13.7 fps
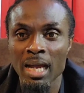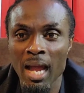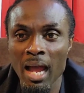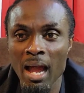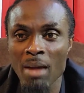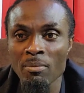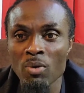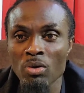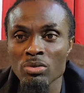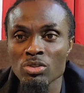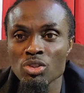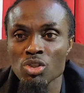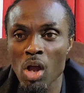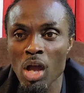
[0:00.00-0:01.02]
um,
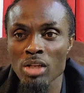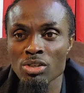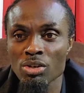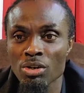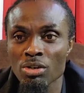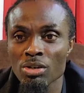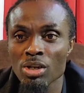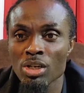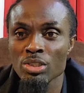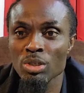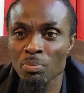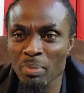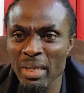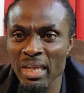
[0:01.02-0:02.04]
charge her
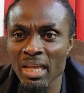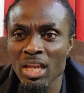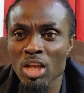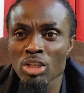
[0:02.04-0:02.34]
to pay.